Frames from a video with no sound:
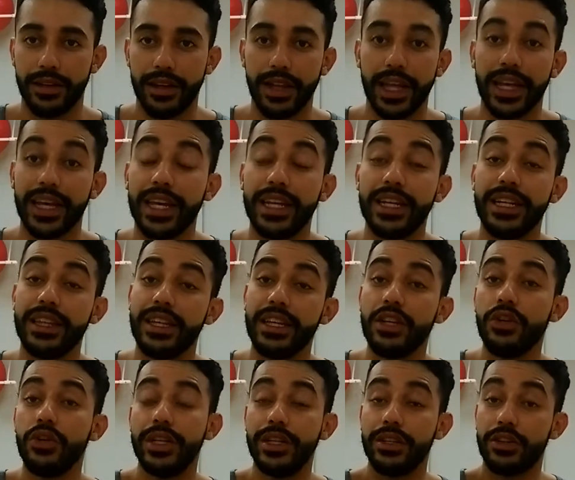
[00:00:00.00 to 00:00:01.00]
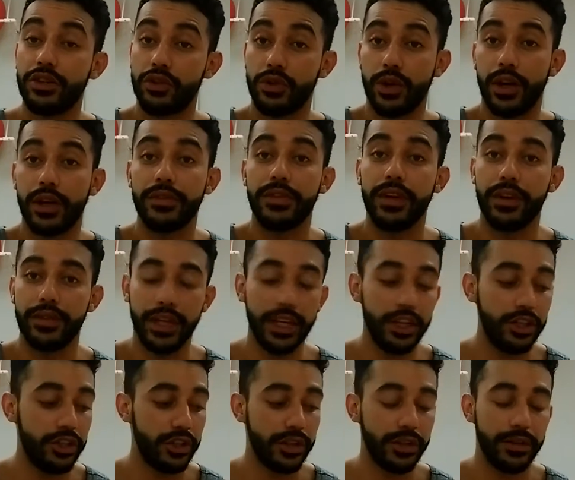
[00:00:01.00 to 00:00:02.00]
Like anything, you need a strong
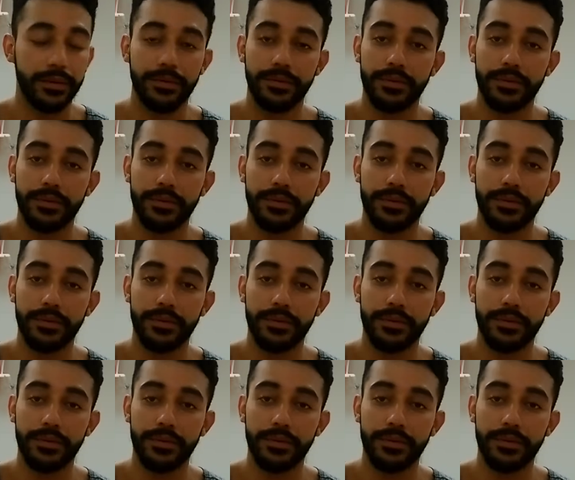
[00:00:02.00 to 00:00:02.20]
foundation.